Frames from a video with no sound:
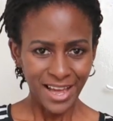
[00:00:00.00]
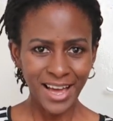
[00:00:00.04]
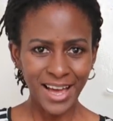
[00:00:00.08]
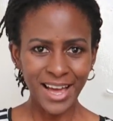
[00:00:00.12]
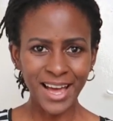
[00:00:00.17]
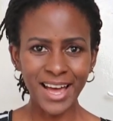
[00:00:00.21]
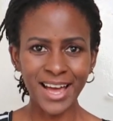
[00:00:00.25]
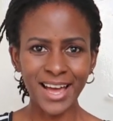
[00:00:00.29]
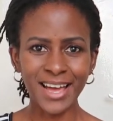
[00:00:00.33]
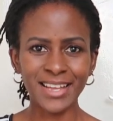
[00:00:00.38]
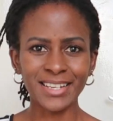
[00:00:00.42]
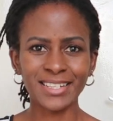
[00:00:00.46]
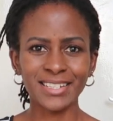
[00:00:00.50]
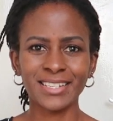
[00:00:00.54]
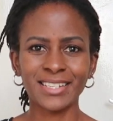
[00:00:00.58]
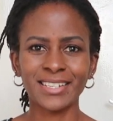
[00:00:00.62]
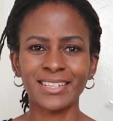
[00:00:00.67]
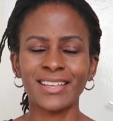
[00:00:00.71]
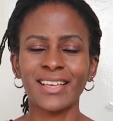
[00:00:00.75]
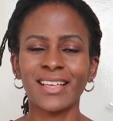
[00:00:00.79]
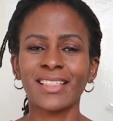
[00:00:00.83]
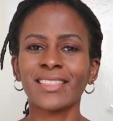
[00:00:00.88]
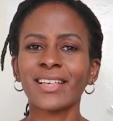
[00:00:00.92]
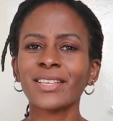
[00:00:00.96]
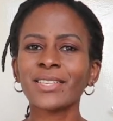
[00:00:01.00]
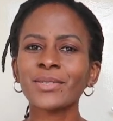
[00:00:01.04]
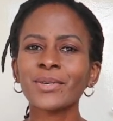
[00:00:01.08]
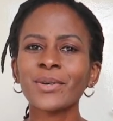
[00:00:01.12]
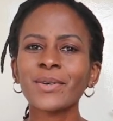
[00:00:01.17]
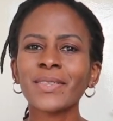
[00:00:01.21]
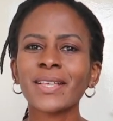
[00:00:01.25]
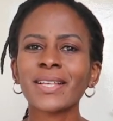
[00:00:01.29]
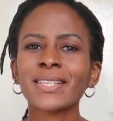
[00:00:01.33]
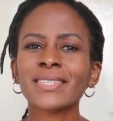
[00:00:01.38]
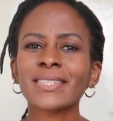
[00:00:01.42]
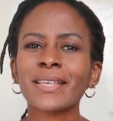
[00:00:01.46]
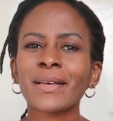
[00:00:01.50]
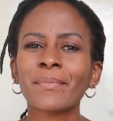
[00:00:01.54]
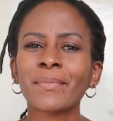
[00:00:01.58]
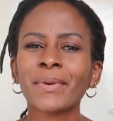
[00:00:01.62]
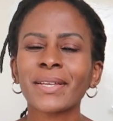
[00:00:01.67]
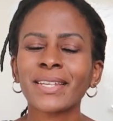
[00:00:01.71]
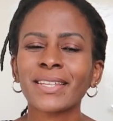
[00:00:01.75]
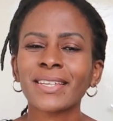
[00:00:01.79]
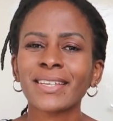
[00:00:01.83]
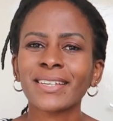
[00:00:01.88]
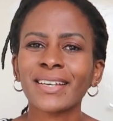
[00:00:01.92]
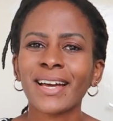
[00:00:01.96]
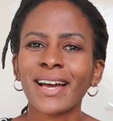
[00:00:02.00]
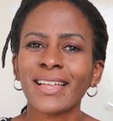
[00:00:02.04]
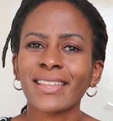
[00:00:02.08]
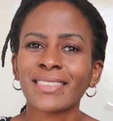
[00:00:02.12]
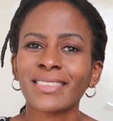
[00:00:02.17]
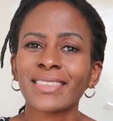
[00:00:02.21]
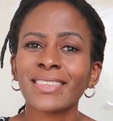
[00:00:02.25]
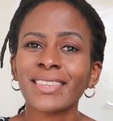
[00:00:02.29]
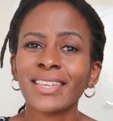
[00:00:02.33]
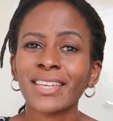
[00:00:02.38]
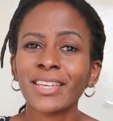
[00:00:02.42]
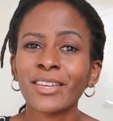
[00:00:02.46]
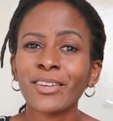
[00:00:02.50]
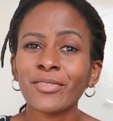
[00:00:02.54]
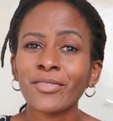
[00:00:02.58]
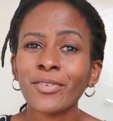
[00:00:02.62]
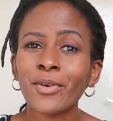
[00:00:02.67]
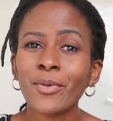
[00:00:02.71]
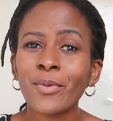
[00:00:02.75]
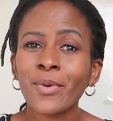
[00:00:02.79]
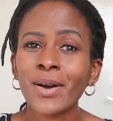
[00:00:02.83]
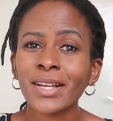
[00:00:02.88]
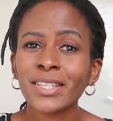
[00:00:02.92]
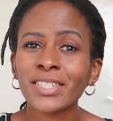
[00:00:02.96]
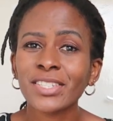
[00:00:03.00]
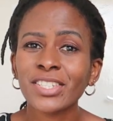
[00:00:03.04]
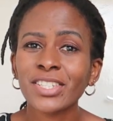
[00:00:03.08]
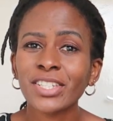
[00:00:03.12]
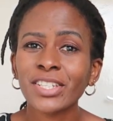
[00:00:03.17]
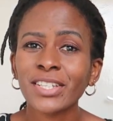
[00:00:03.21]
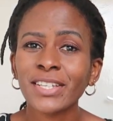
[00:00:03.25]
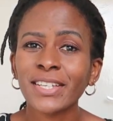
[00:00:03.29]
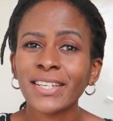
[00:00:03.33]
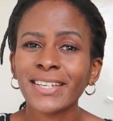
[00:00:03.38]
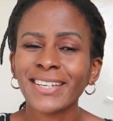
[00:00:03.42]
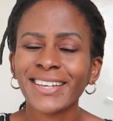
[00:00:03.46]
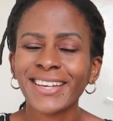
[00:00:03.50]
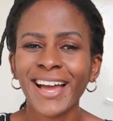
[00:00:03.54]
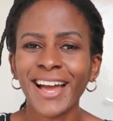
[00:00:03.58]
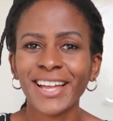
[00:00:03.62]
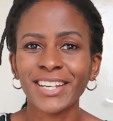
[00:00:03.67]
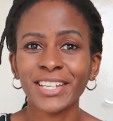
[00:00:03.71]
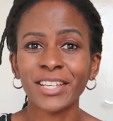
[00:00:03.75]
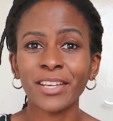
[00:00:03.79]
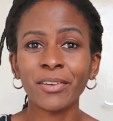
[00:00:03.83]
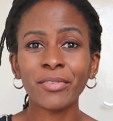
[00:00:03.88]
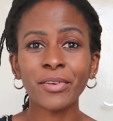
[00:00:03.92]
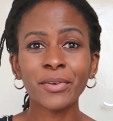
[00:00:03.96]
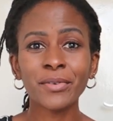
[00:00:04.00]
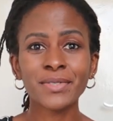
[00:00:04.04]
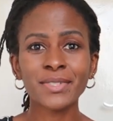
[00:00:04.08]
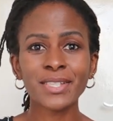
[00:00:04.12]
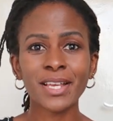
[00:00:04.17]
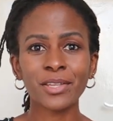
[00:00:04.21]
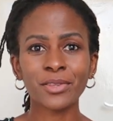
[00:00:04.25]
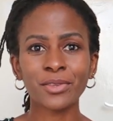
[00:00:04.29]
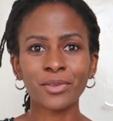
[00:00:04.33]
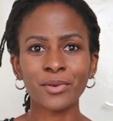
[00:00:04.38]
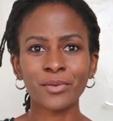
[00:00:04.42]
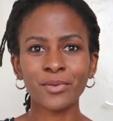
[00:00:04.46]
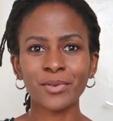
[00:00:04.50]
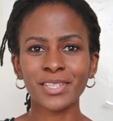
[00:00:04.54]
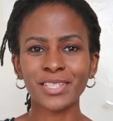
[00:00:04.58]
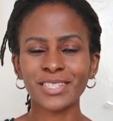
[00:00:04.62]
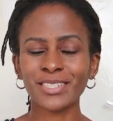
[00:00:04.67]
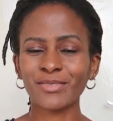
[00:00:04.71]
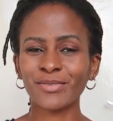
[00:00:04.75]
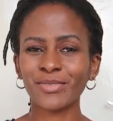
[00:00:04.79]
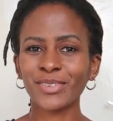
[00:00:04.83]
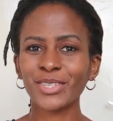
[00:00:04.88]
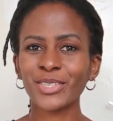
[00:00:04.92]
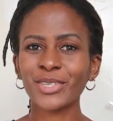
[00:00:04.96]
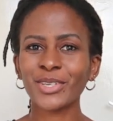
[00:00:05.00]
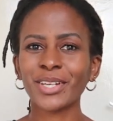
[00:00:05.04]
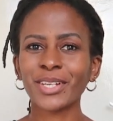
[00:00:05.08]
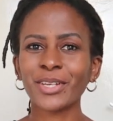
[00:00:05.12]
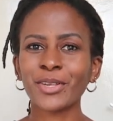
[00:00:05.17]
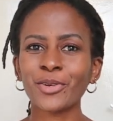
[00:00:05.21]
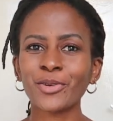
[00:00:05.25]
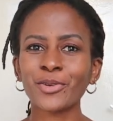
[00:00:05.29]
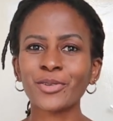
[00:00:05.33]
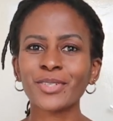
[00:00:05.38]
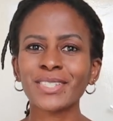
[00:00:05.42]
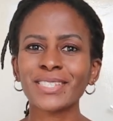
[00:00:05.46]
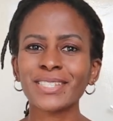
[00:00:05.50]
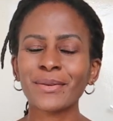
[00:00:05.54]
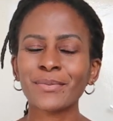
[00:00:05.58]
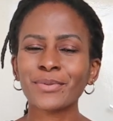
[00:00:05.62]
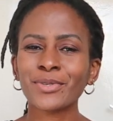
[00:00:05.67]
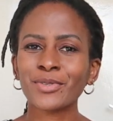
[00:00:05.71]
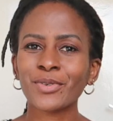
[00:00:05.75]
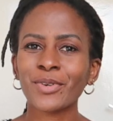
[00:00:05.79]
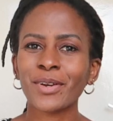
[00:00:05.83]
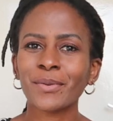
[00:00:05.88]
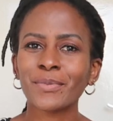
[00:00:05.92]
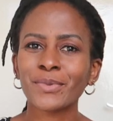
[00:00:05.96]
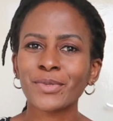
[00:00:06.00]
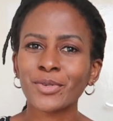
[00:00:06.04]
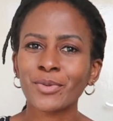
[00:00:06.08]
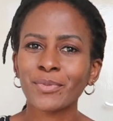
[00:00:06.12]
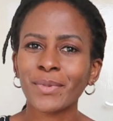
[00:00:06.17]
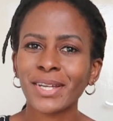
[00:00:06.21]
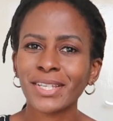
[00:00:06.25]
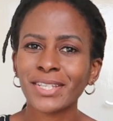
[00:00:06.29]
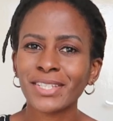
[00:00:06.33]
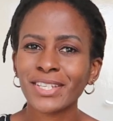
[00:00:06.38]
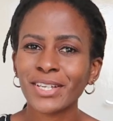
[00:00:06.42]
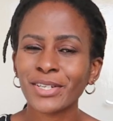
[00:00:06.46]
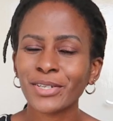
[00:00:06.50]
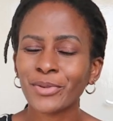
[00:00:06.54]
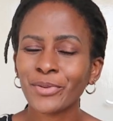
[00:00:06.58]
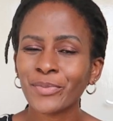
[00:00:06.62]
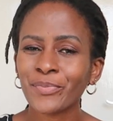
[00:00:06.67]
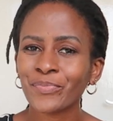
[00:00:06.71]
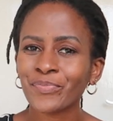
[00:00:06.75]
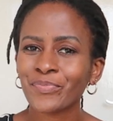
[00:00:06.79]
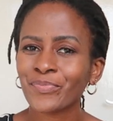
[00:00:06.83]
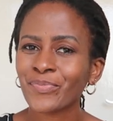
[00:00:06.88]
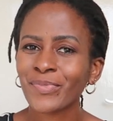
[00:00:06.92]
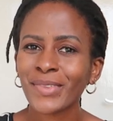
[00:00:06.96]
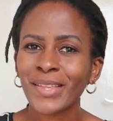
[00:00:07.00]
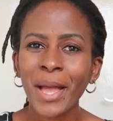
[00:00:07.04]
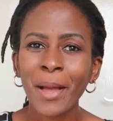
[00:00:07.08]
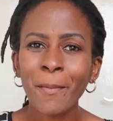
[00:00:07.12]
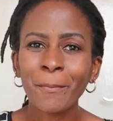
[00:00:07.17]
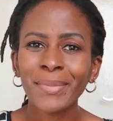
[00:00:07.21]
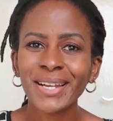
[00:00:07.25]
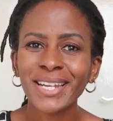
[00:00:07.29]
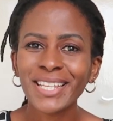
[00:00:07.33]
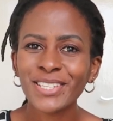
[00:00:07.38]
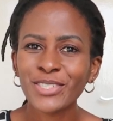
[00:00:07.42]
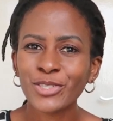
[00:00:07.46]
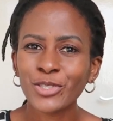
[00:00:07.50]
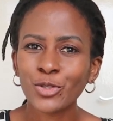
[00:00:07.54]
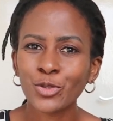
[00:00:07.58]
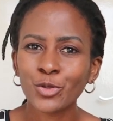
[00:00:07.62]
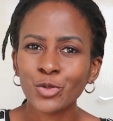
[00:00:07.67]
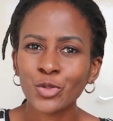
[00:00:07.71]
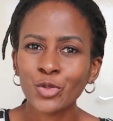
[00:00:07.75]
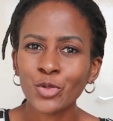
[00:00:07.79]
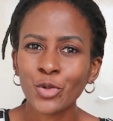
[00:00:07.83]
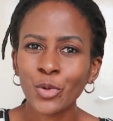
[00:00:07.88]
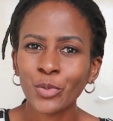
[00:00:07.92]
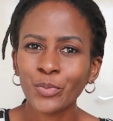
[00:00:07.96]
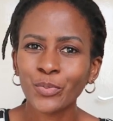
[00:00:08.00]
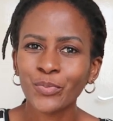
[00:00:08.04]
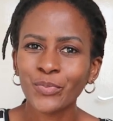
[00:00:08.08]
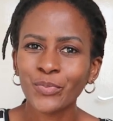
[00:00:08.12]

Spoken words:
And that's all that's happening, and thank you for watching. And if you sat through this video and you're not subscribed to my channel, please do so.